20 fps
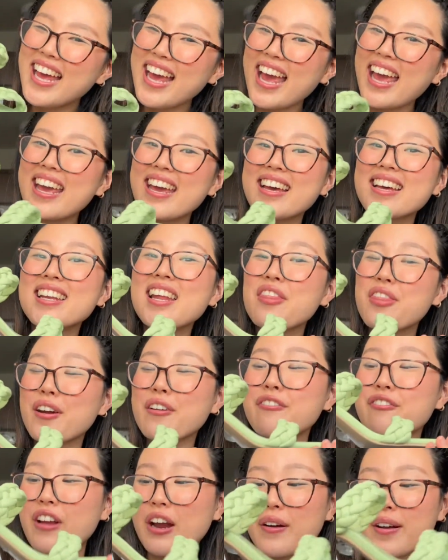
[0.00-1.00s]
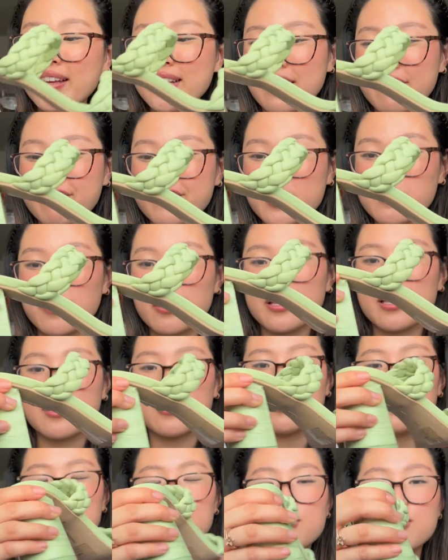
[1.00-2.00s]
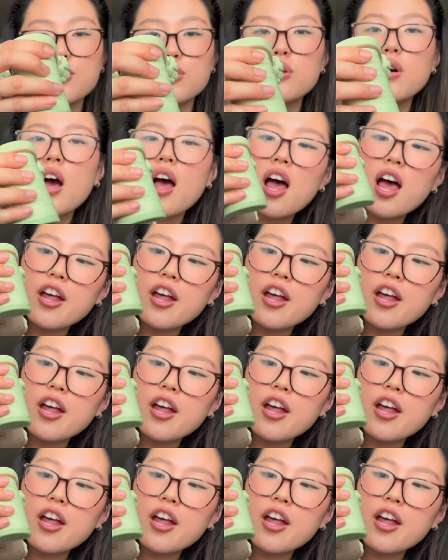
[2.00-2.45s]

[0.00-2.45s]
And they're very comfortable heels too.